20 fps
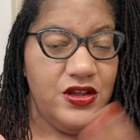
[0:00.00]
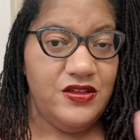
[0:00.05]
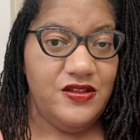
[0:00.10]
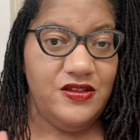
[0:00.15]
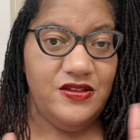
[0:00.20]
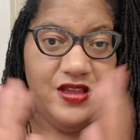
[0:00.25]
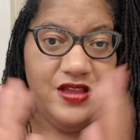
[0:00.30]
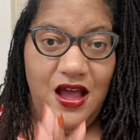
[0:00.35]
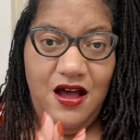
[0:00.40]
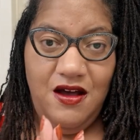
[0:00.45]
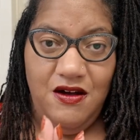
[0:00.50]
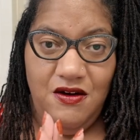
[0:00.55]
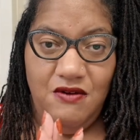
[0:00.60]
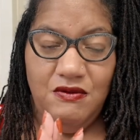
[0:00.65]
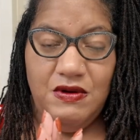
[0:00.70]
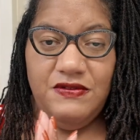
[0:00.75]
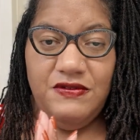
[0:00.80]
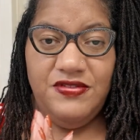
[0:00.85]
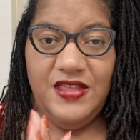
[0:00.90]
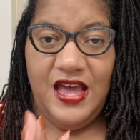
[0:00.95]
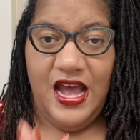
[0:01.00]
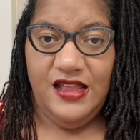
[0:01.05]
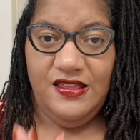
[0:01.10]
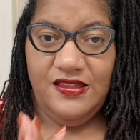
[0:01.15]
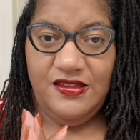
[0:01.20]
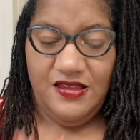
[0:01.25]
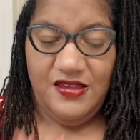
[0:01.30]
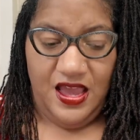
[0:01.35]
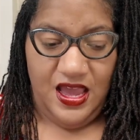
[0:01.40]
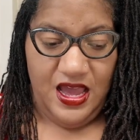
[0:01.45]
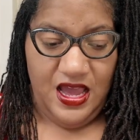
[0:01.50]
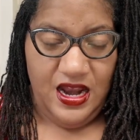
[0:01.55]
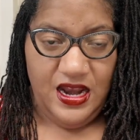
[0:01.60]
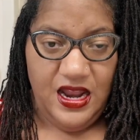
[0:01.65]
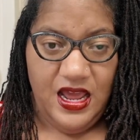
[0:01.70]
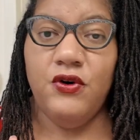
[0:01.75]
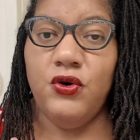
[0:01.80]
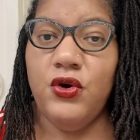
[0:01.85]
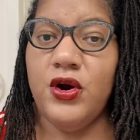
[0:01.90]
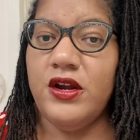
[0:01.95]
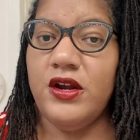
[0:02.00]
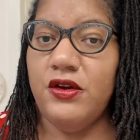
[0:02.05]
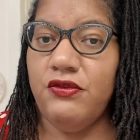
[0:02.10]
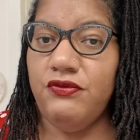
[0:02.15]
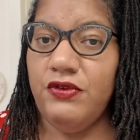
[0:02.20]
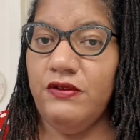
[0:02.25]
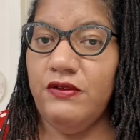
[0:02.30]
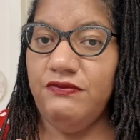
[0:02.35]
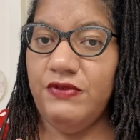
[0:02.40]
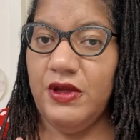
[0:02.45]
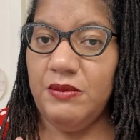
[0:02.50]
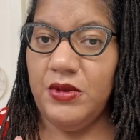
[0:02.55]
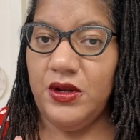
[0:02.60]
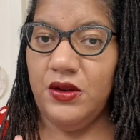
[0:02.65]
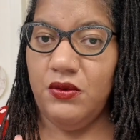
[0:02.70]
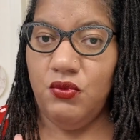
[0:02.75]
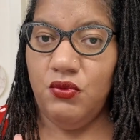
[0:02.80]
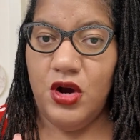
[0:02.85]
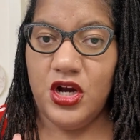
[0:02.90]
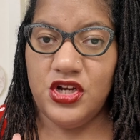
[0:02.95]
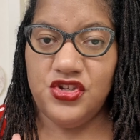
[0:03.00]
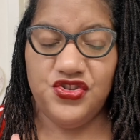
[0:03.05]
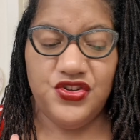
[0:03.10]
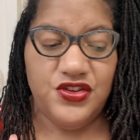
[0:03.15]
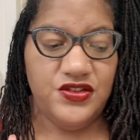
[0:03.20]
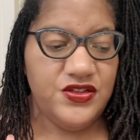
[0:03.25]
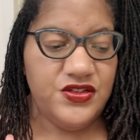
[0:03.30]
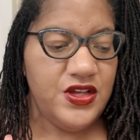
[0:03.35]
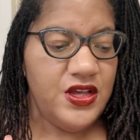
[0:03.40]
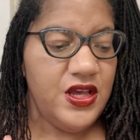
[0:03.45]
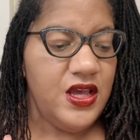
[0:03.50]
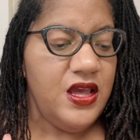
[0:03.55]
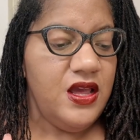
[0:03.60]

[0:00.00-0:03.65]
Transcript: So with that said, 4 different feminine washes.